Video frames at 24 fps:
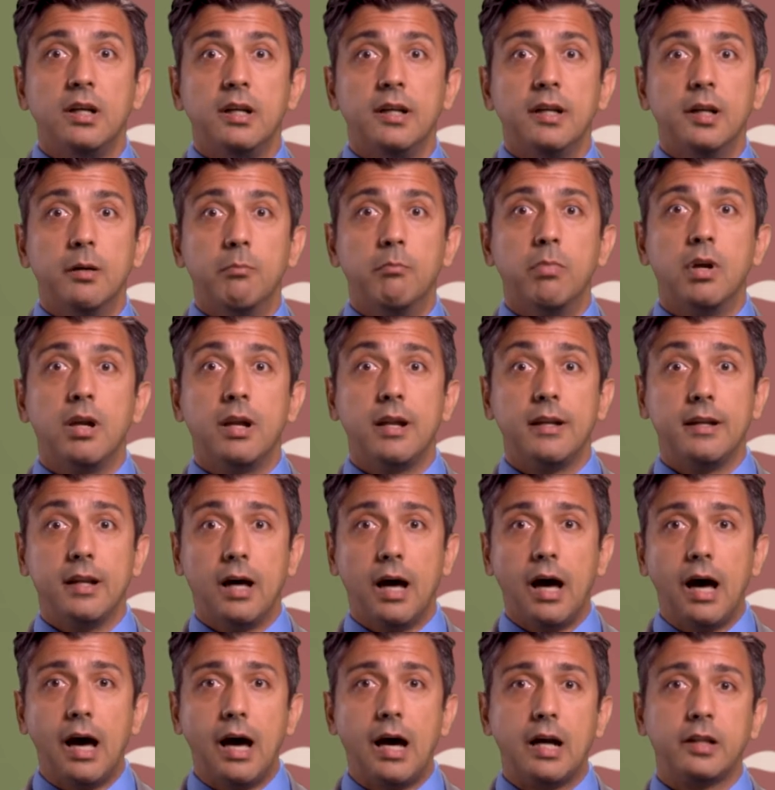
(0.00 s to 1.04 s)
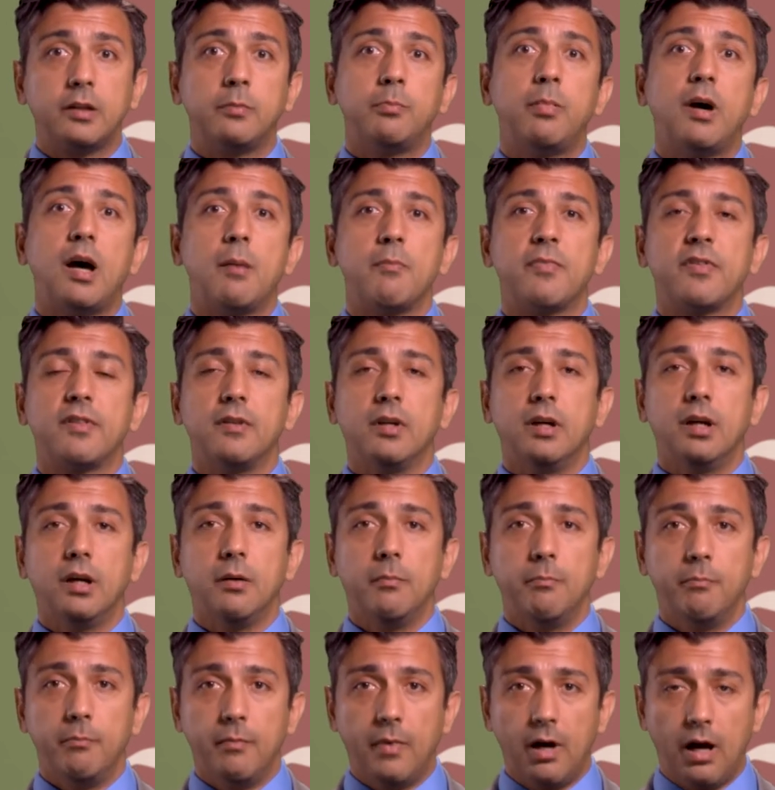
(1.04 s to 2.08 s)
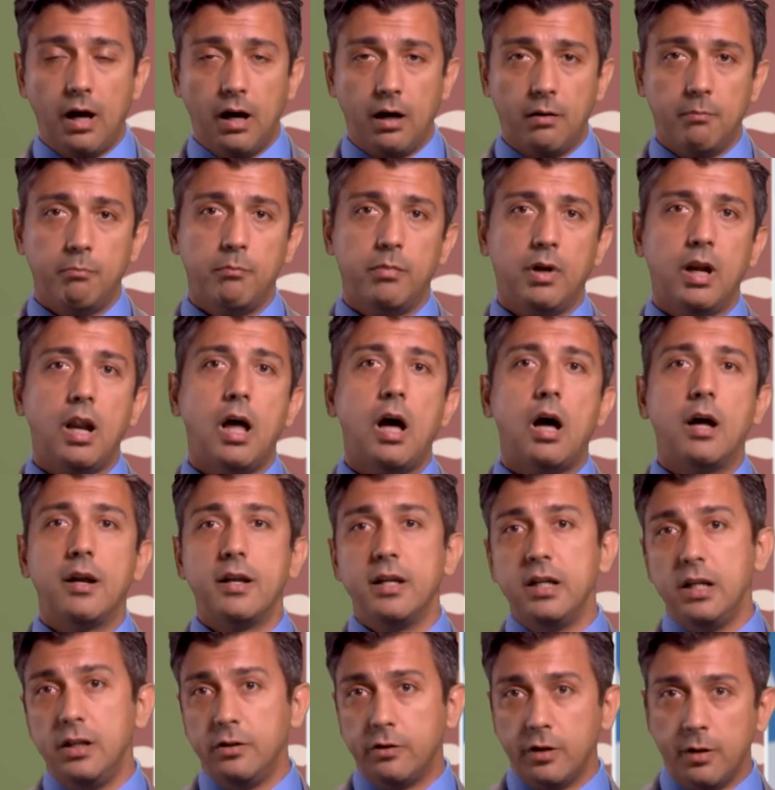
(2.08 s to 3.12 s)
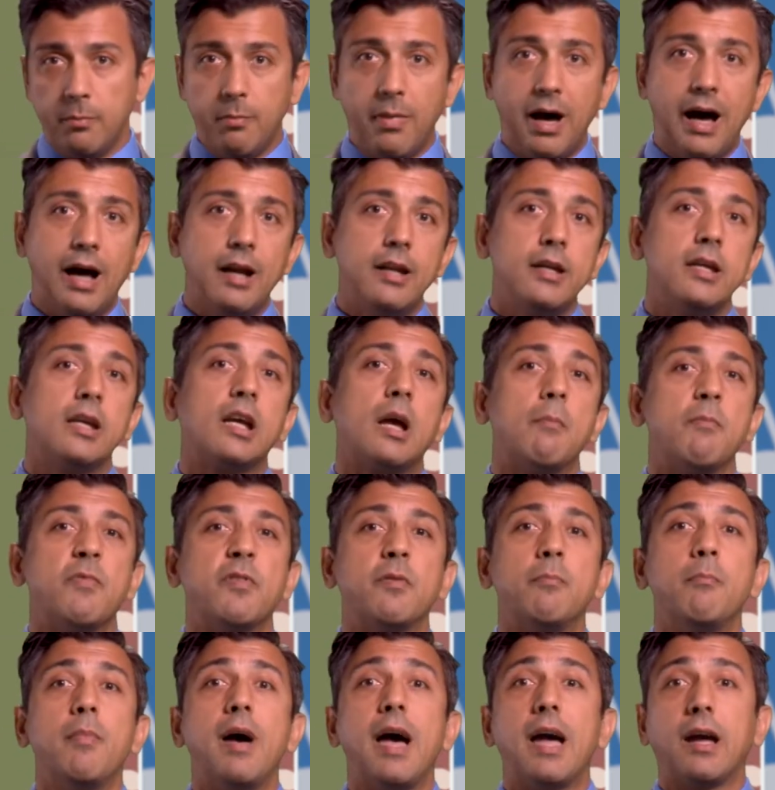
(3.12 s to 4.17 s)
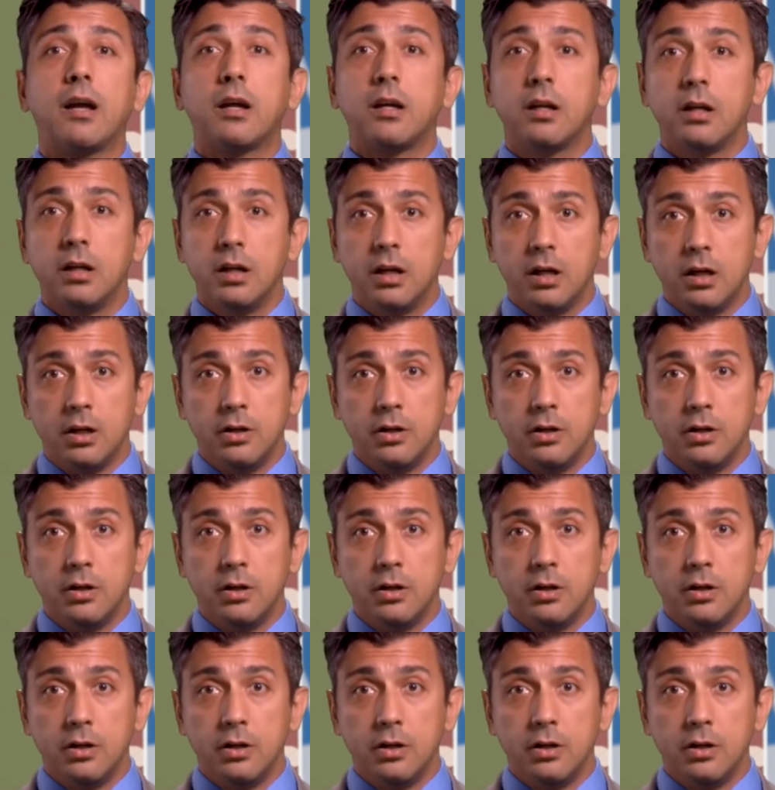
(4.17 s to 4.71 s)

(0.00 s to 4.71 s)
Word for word: The, the heart pumps the blood into the body, comes back